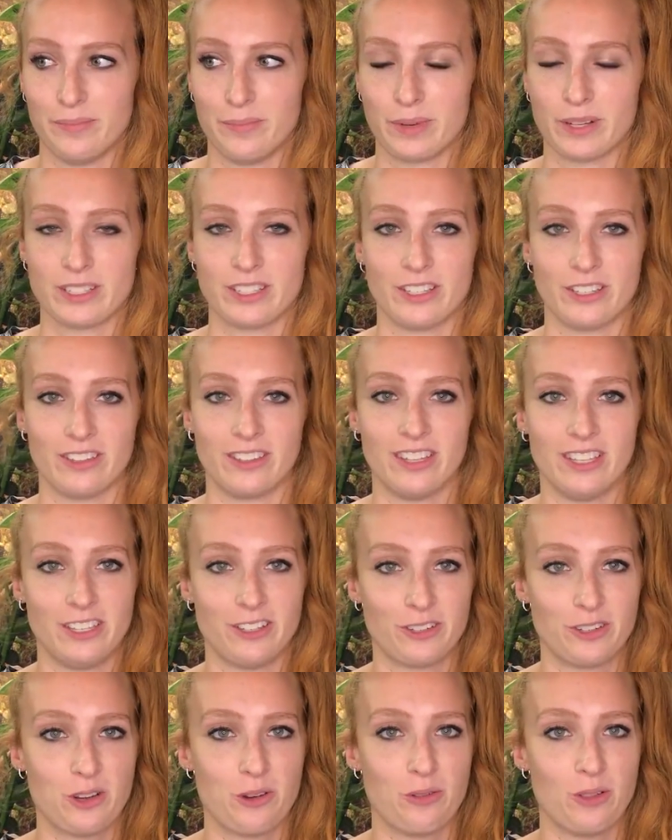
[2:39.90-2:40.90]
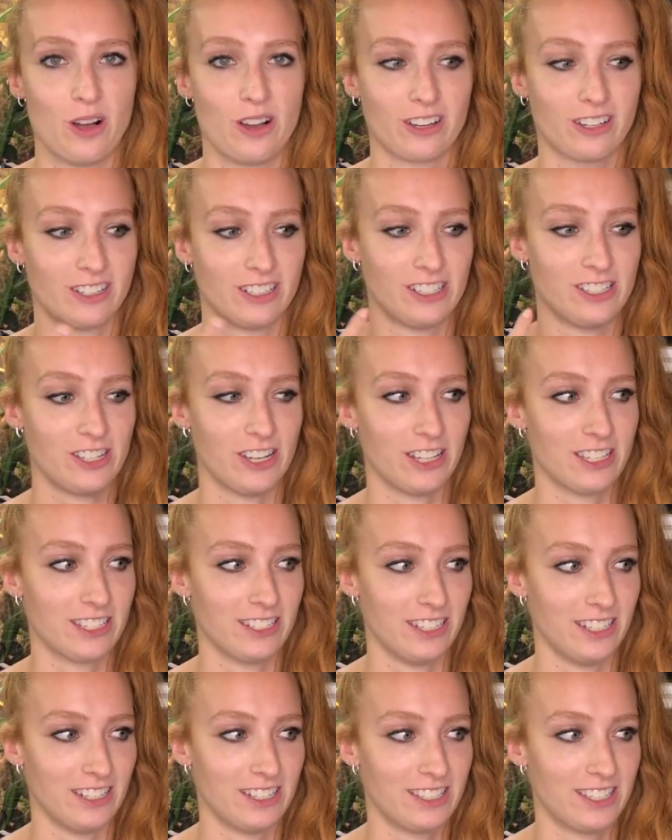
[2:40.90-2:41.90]
because then you're no longer just
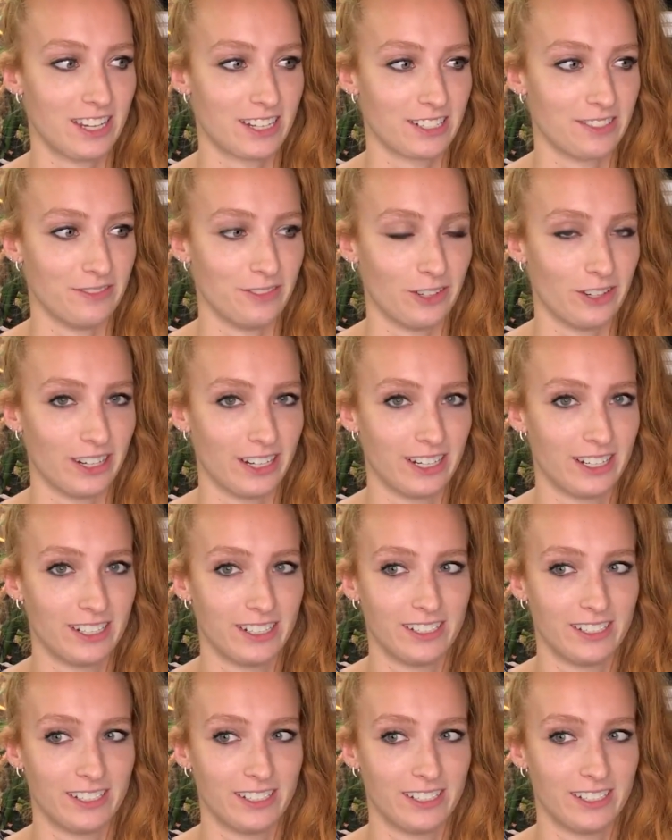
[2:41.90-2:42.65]
an insectivore,